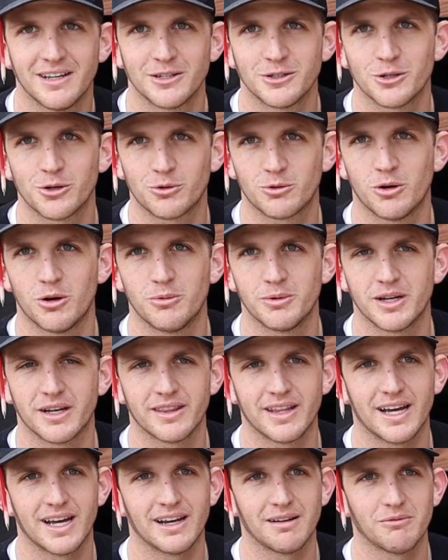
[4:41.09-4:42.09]
Don't quote me
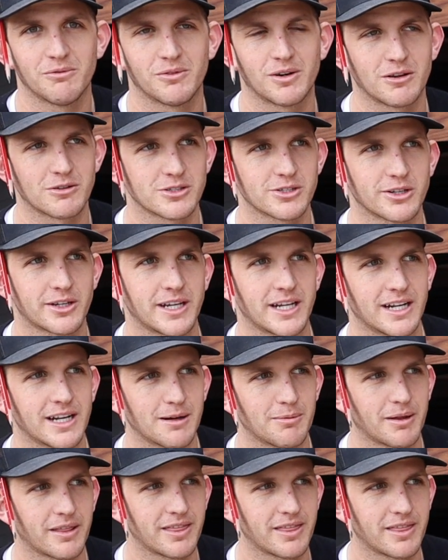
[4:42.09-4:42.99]
on that. When I was looking it up,